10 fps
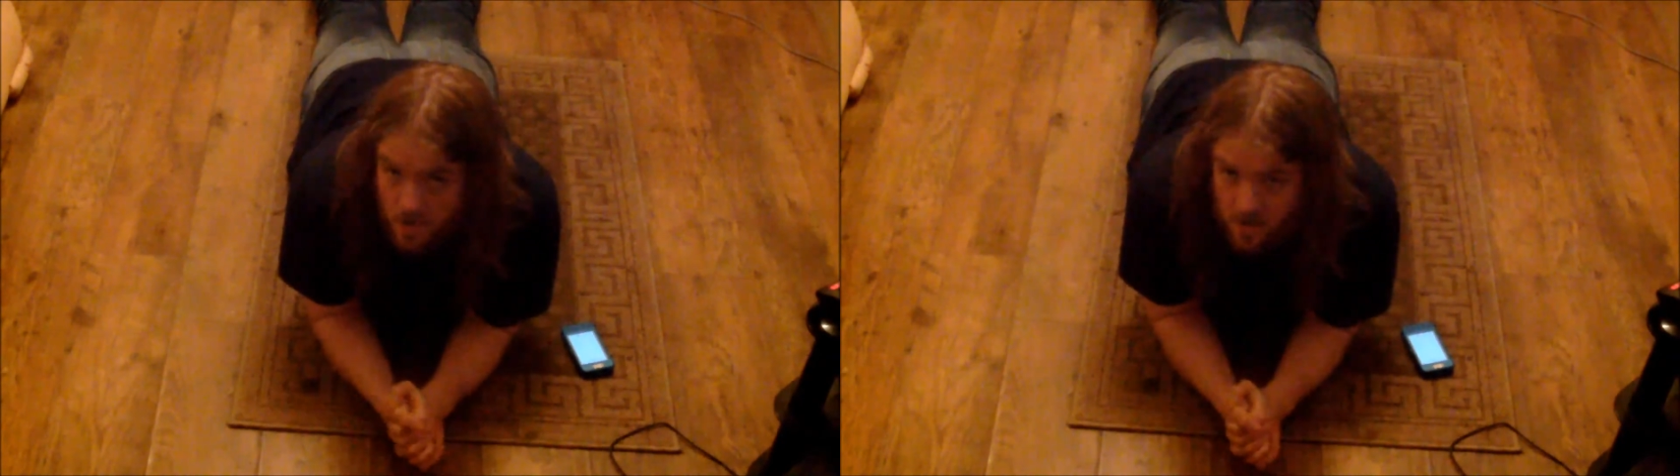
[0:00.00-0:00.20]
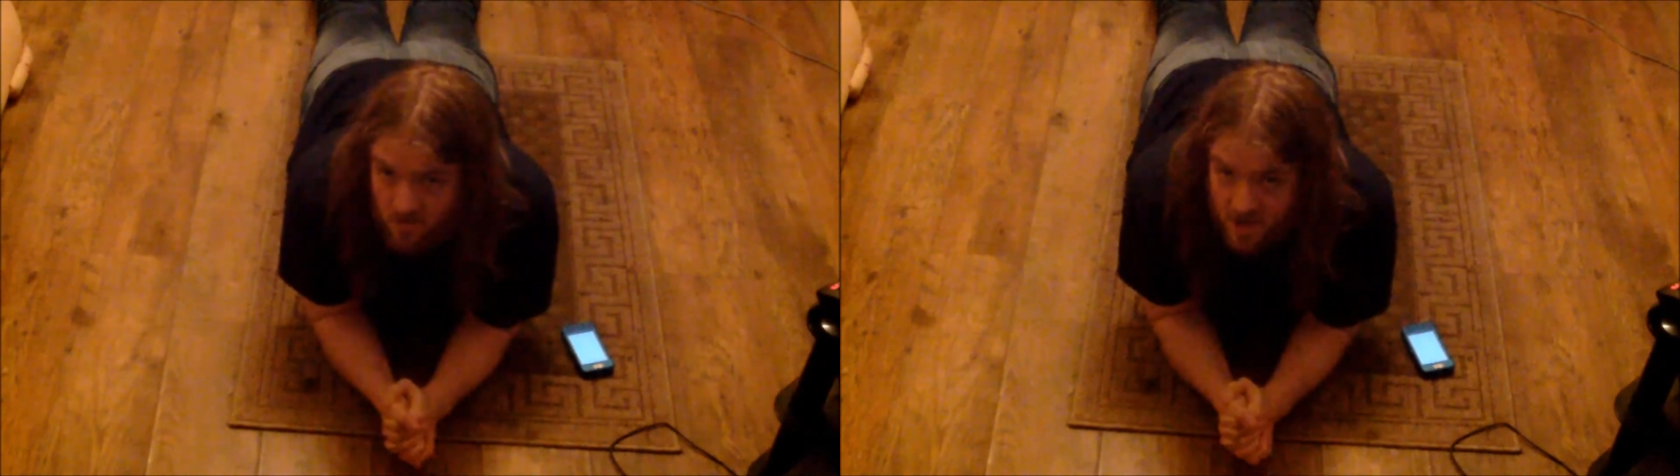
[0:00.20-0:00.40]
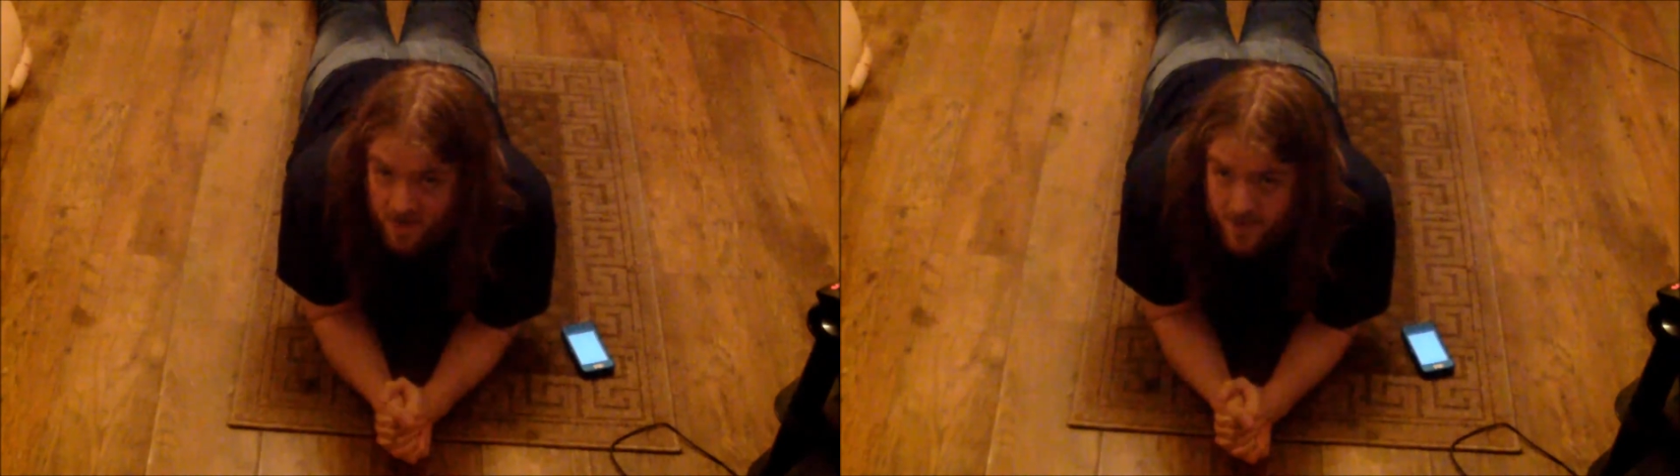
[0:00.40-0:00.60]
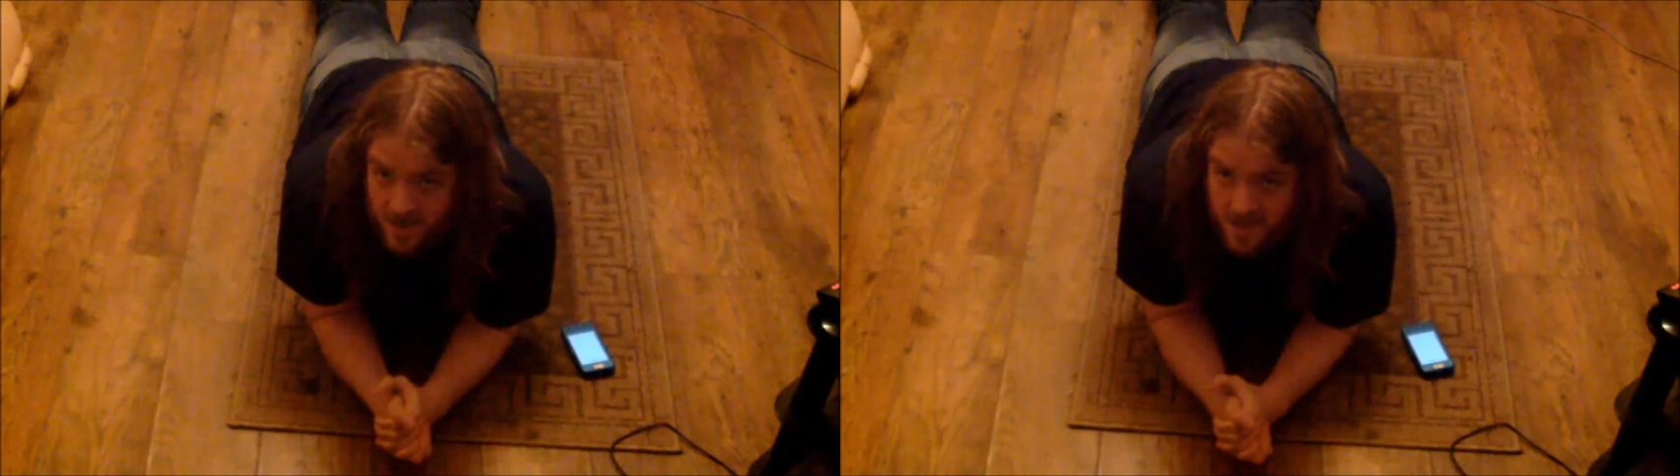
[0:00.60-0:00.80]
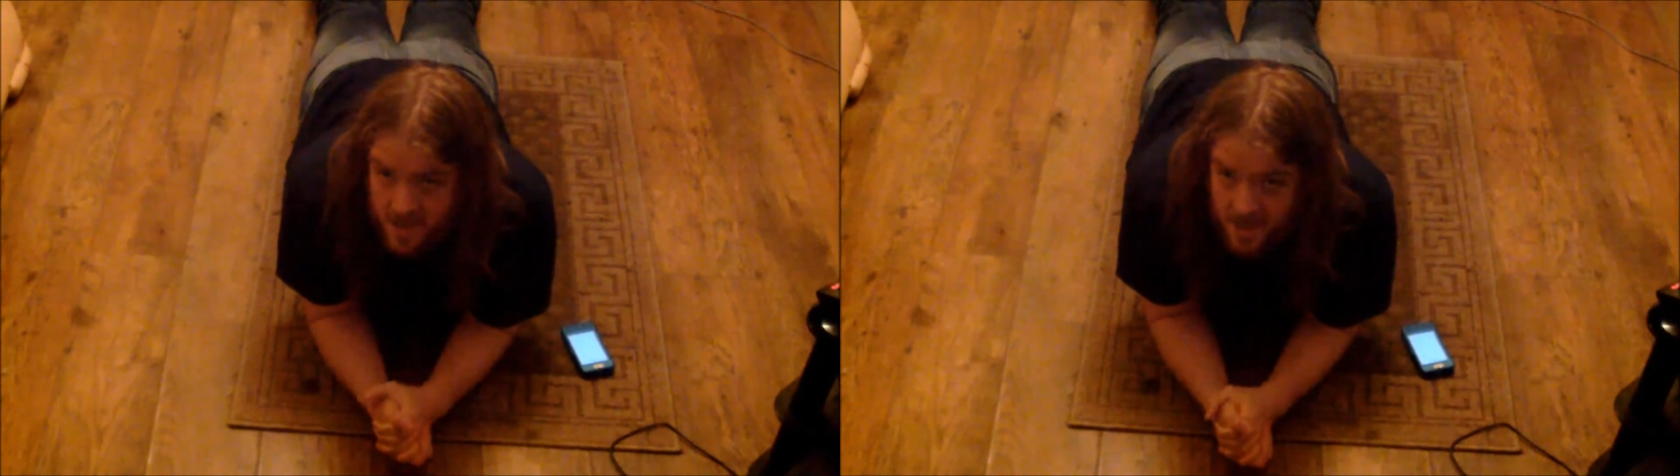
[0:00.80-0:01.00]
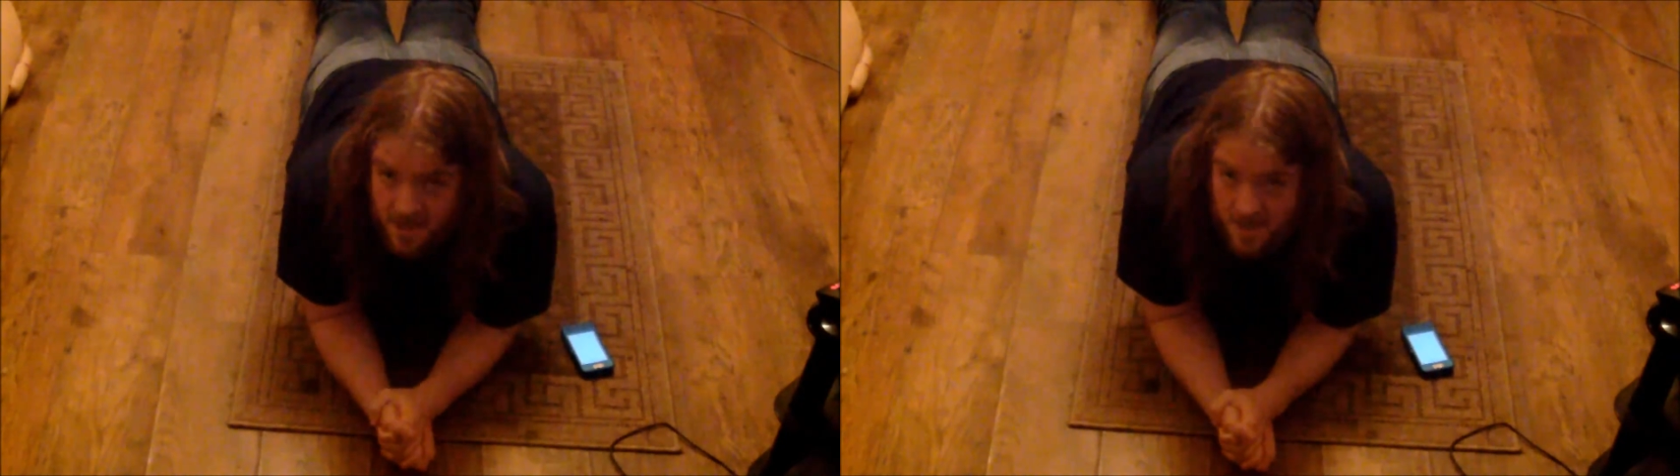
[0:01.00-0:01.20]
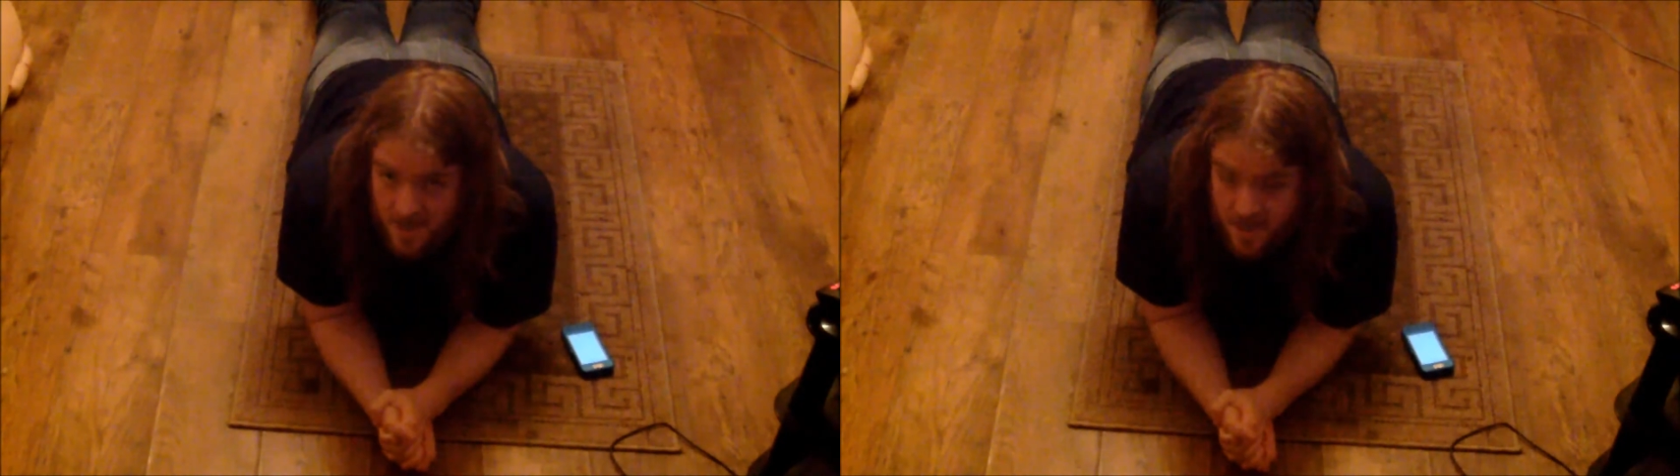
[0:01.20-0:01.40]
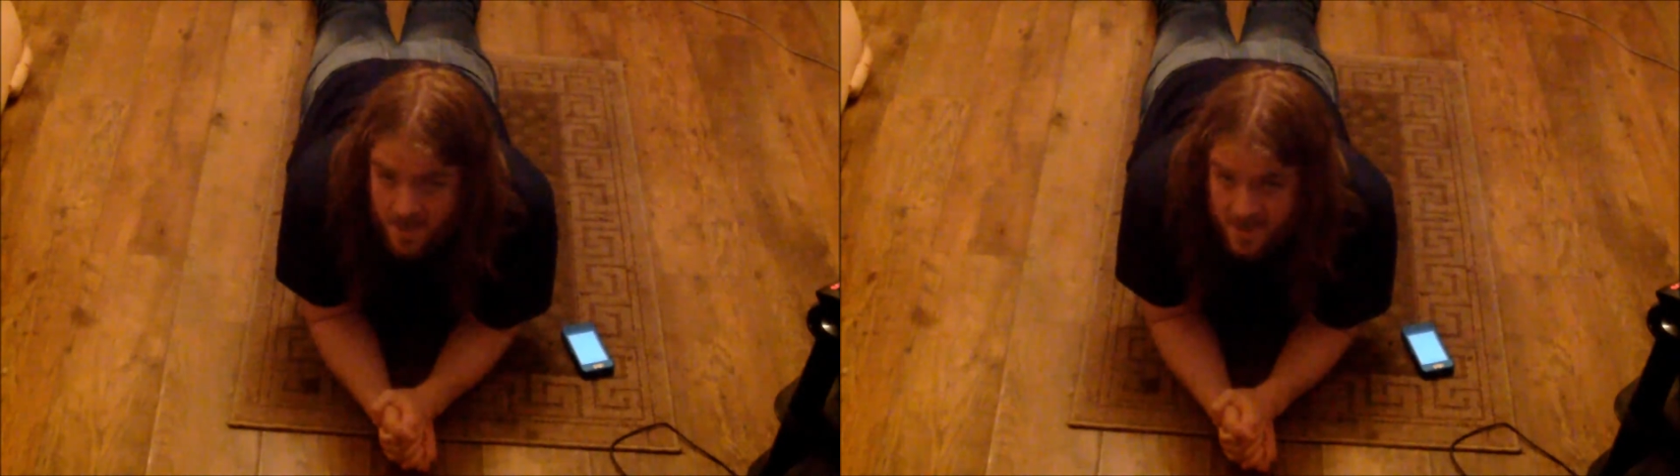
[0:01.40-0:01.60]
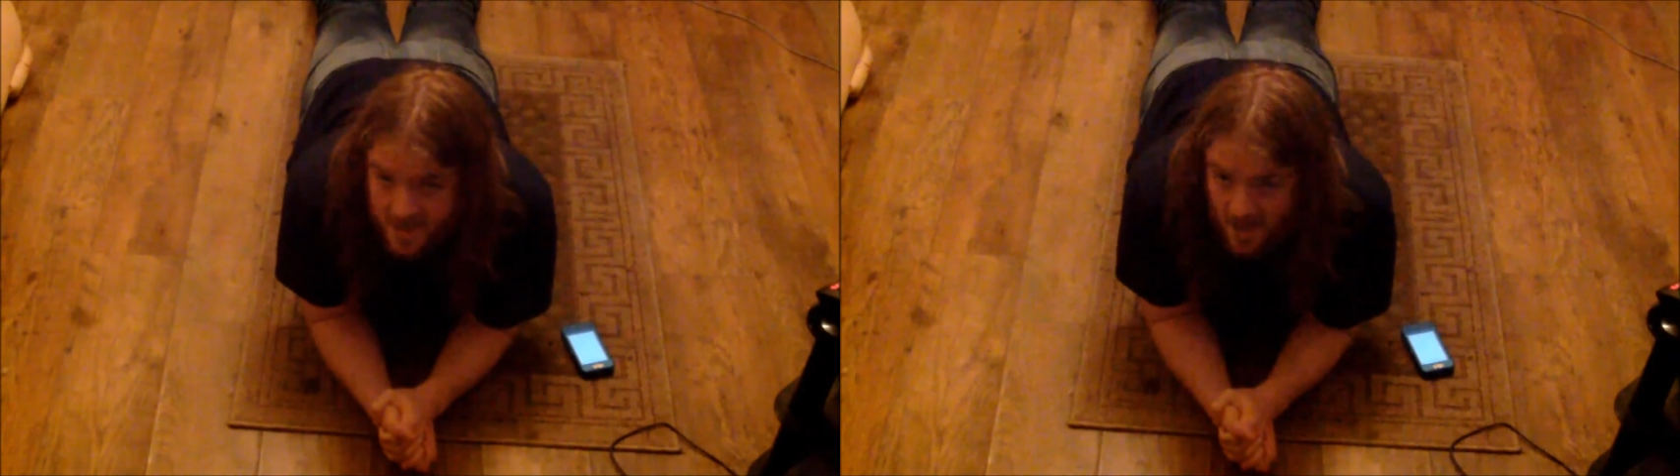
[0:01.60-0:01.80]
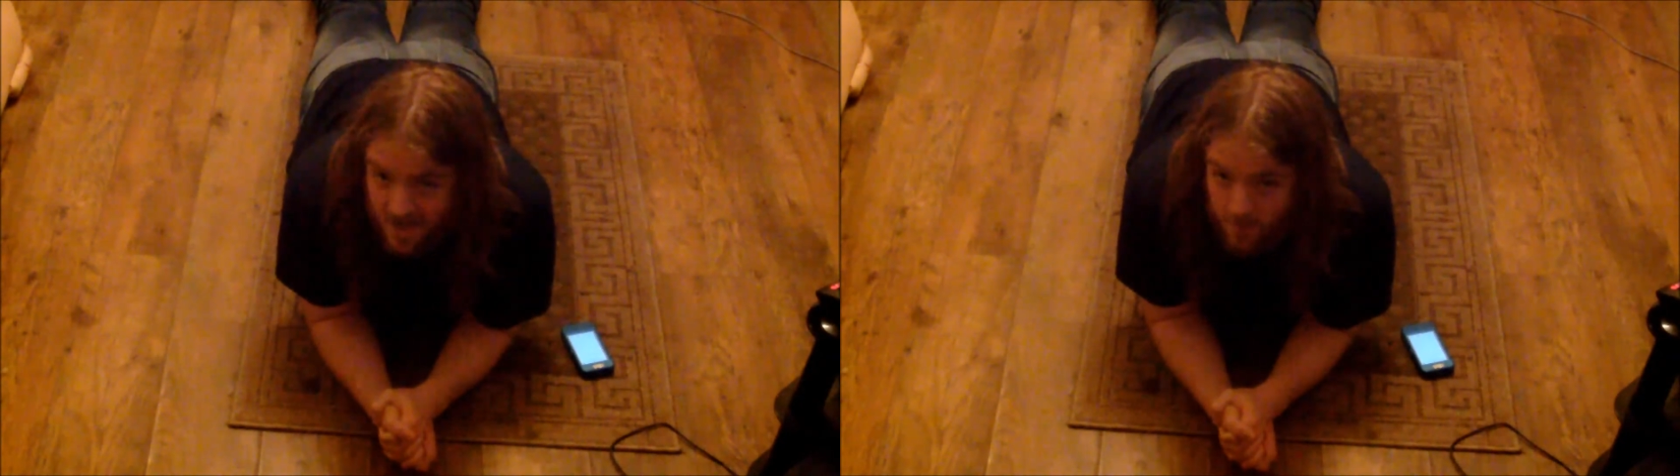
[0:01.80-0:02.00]
try and do it on a
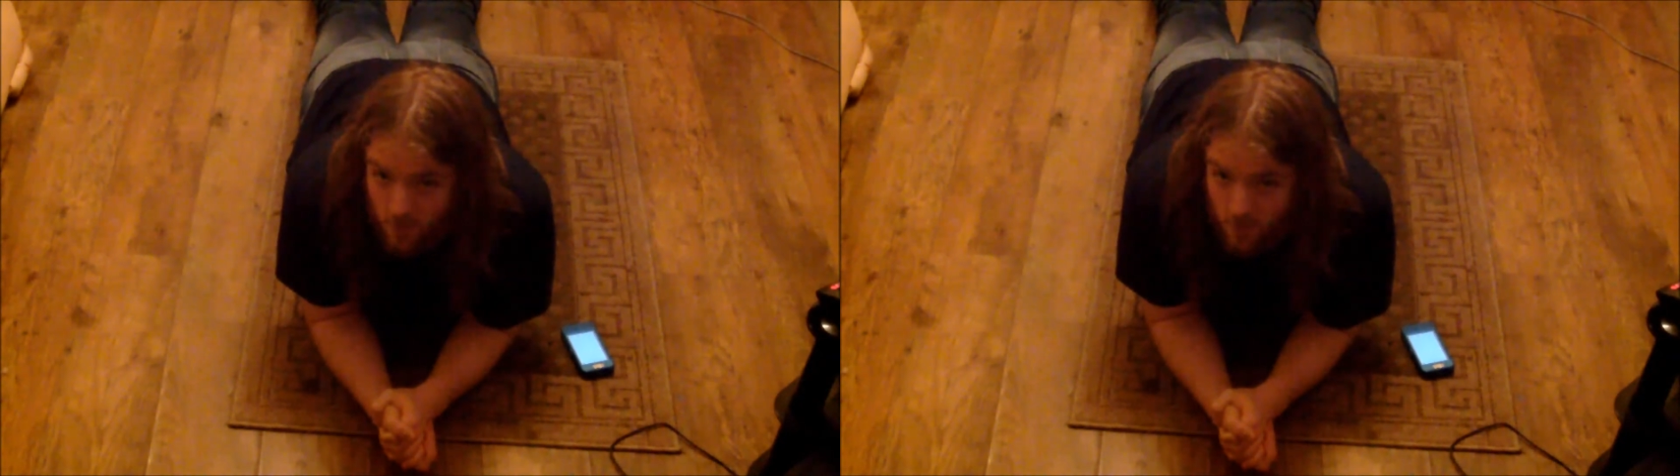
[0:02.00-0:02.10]
slightly